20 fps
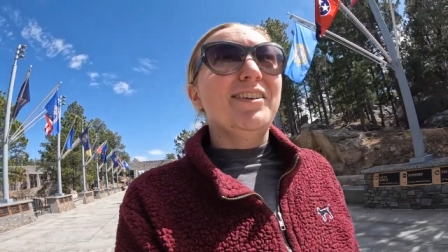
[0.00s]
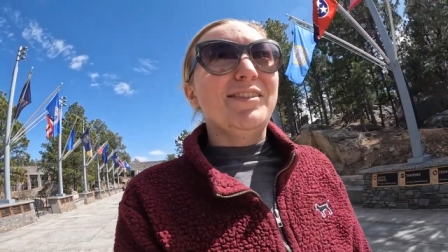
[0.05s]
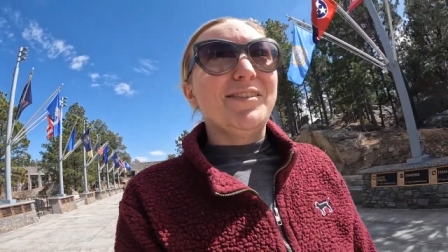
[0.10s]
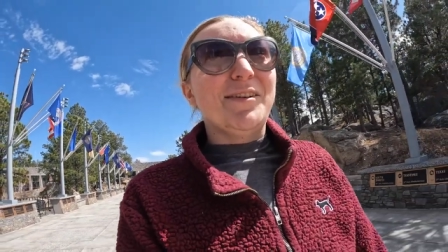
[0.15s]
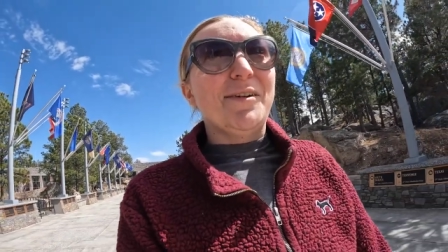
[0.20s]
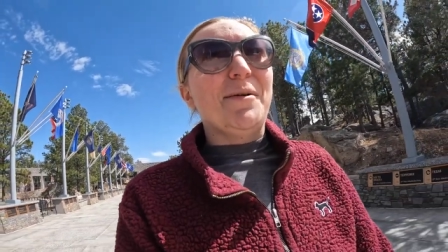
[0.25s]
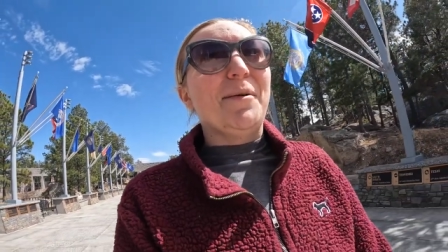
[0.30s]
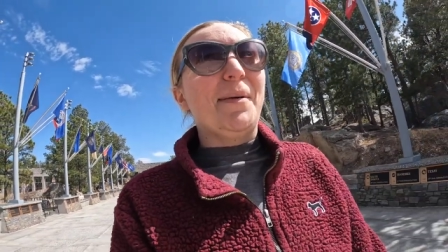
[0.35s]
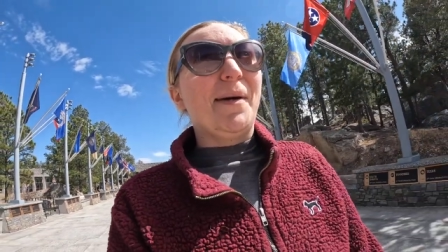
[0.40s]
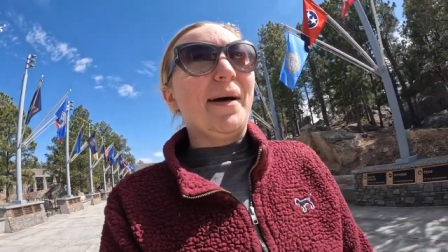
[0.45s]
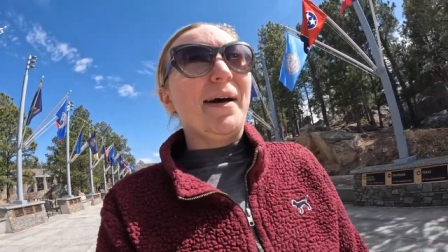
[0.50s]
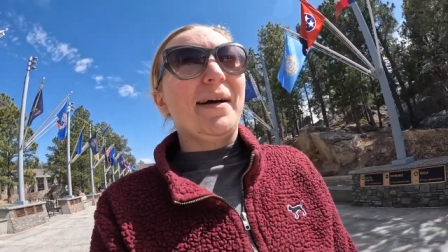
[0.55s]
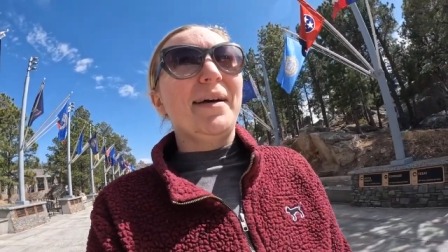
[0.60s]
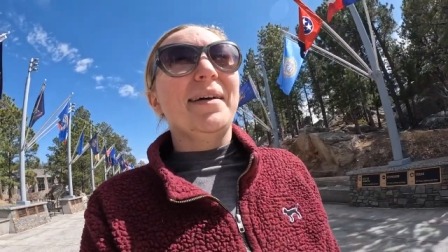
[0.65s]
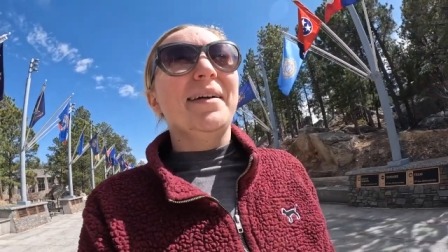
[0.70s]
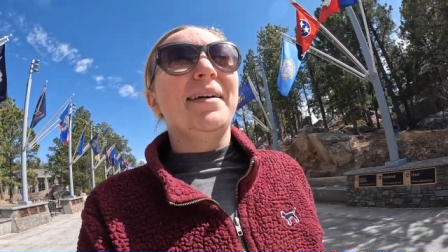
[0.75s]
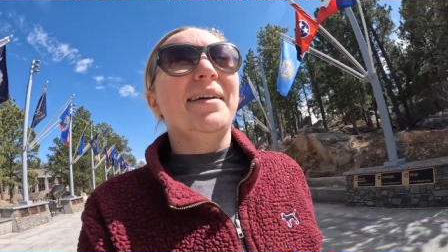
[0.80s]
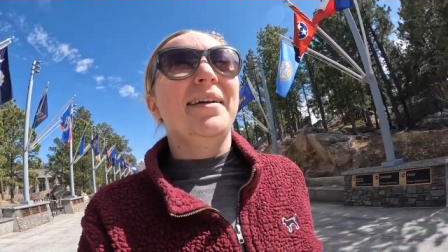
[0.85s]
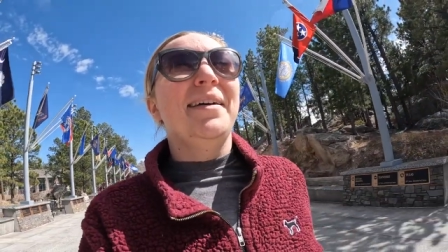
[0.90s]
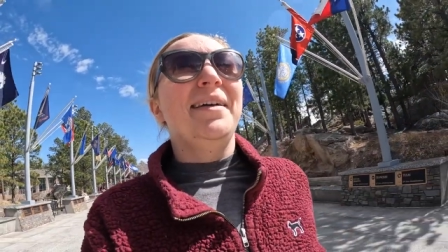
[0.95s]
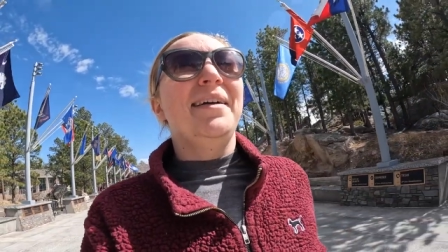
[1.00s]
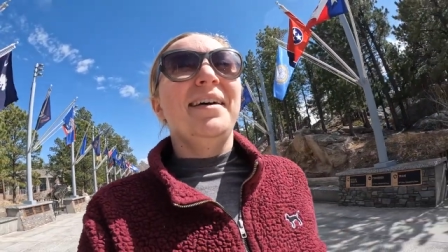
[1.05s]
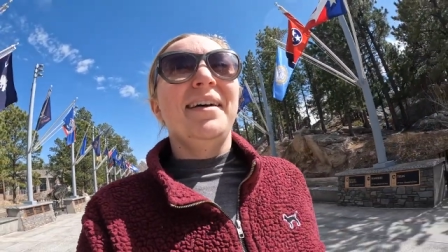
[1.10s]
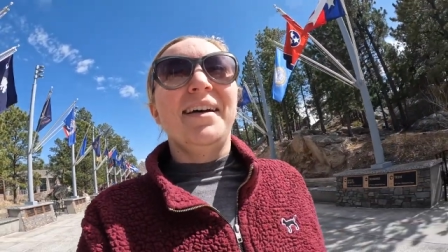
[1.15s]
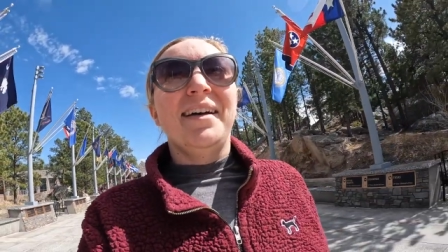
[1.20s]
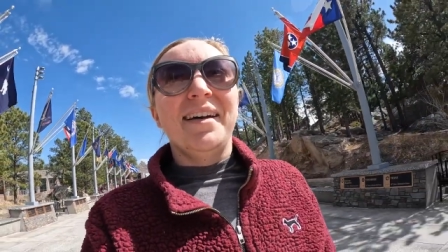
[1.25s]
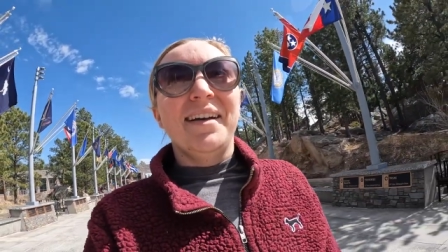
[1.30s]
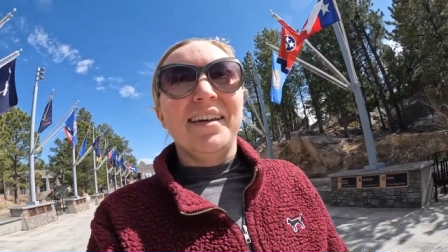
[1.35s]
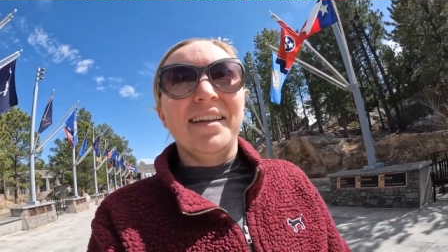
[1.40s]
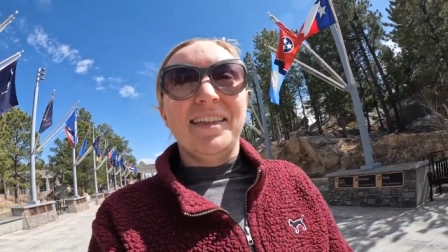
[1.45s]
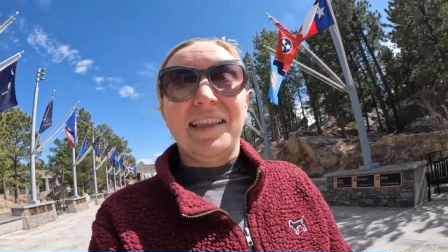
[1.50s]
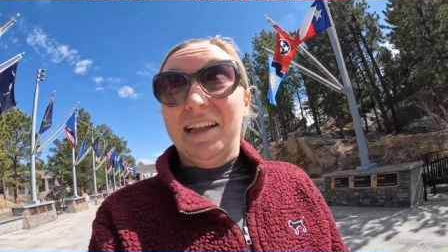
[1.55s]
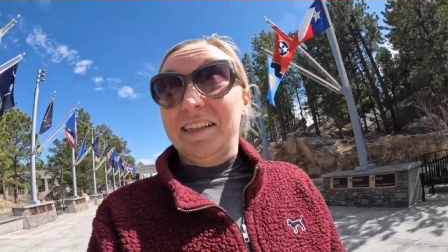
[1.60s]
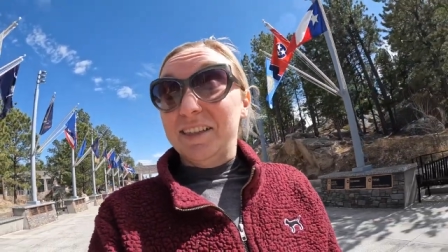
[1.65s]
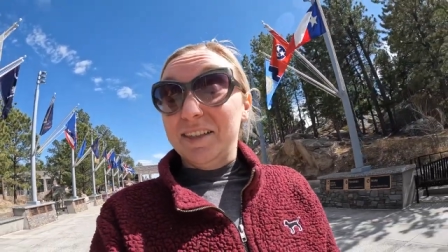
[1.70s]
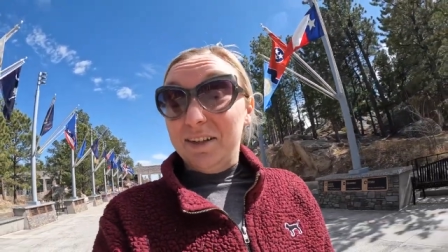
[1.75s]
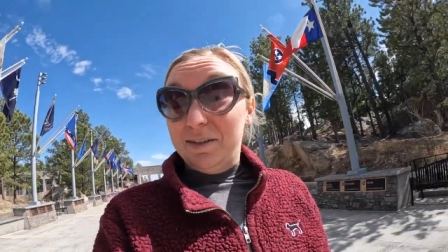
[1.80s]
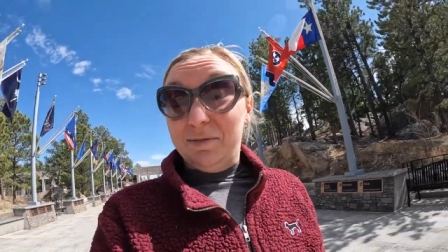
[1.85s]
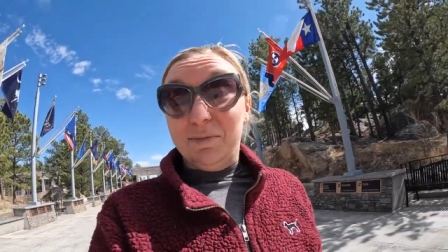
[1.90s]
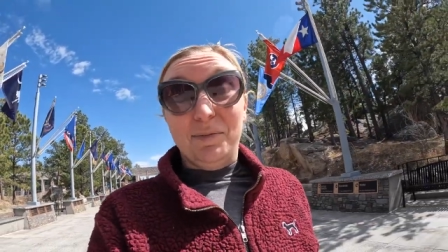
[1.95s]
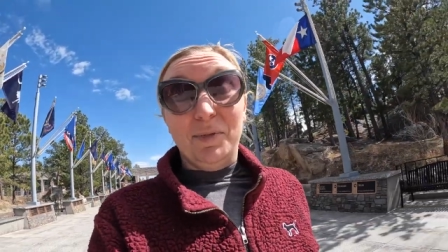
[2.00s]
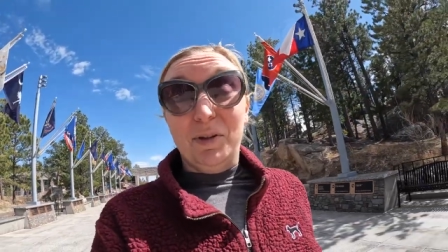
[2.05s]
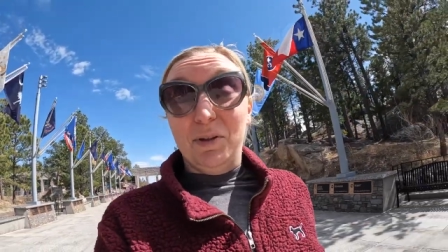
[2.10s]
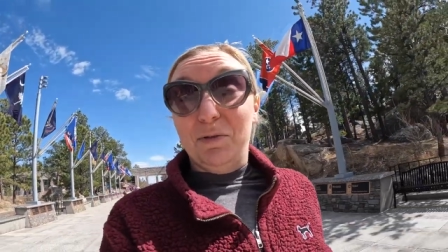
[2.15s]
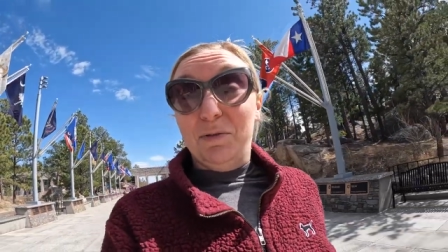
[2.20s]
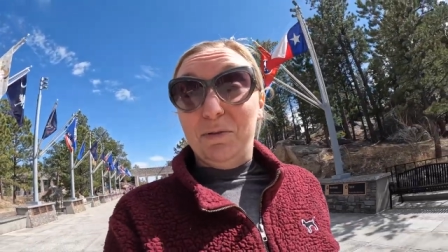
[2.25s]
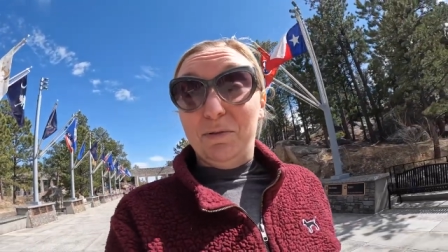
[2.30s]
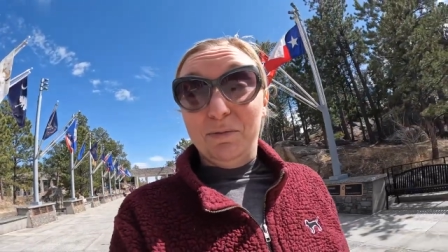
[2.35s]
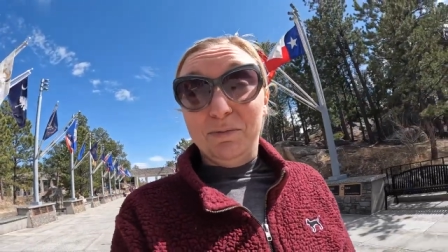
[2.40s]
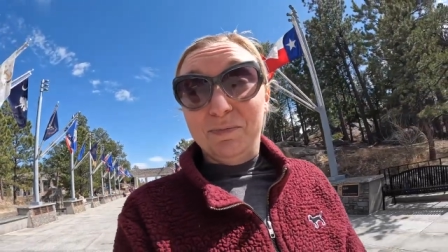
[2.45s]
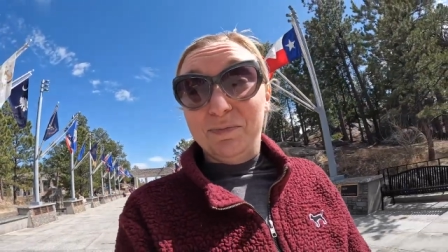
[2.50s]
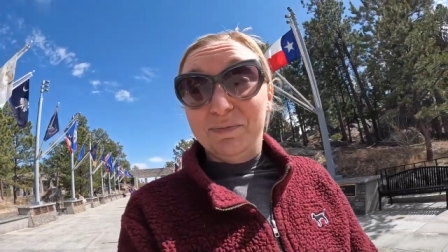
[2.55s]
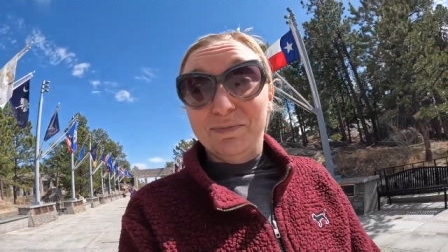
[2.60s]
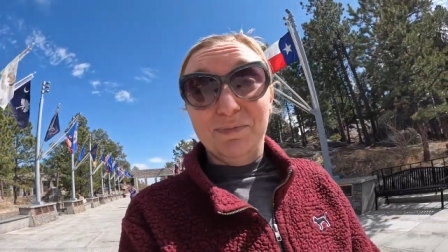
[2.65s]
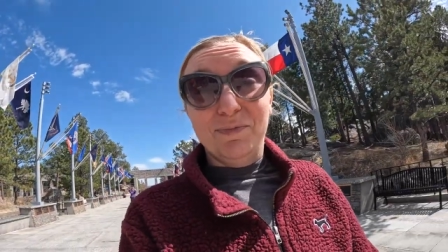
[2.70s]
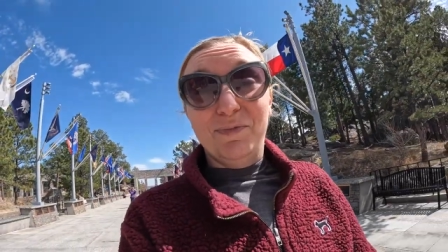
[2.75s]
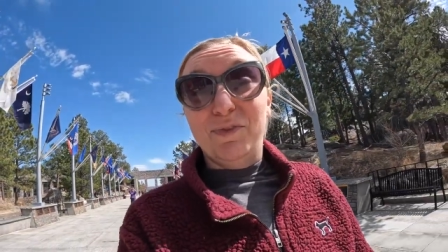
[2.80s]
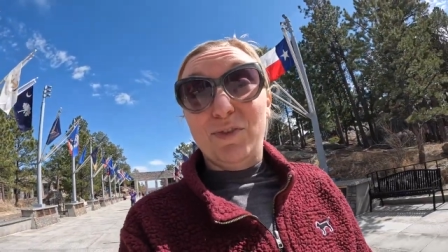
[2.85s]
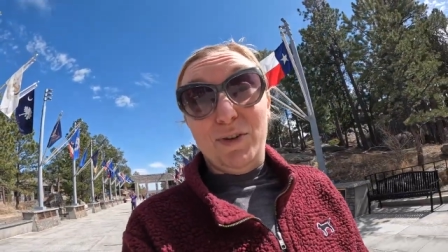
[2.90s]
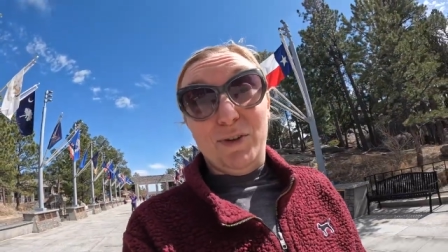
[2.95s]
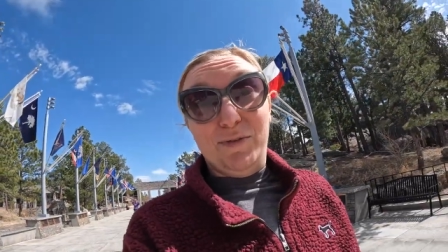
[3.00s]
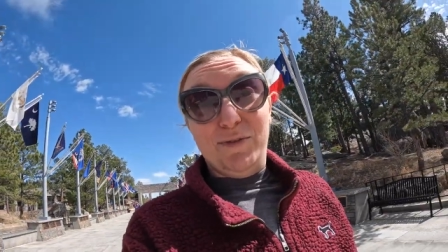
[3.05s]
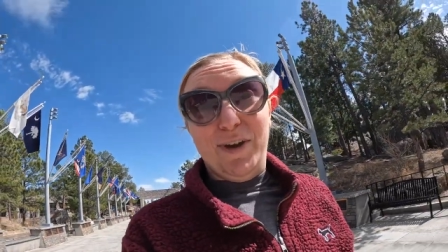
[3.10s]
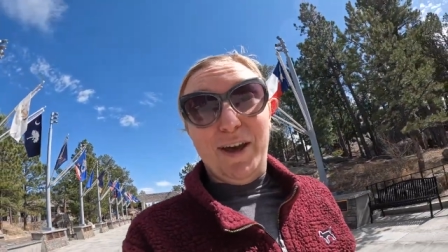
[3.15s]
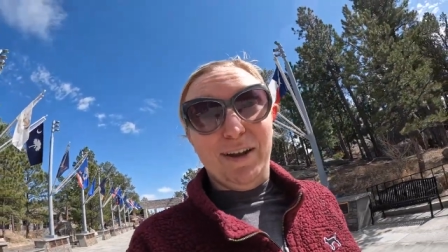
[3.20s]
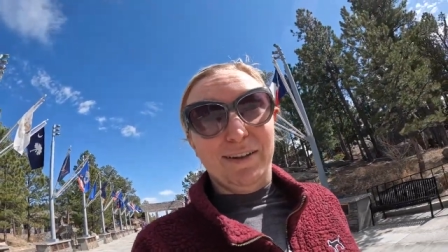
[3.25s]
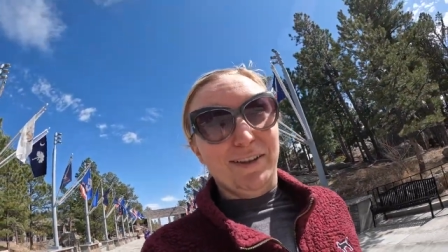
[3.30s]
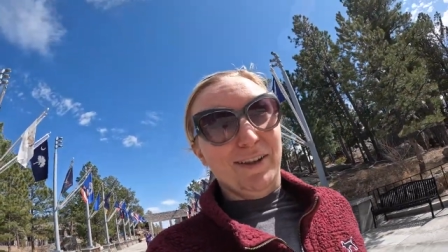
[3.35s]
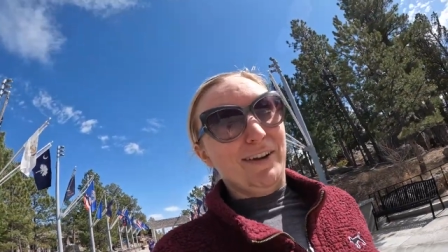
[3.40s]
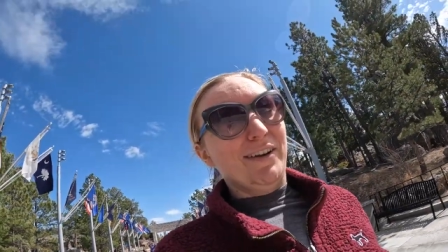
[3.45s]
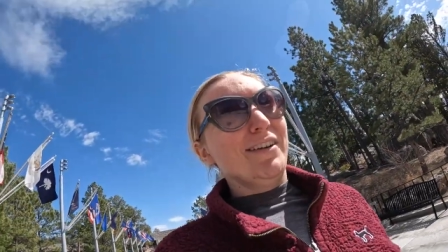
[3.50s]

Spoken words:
So that's a little fun fact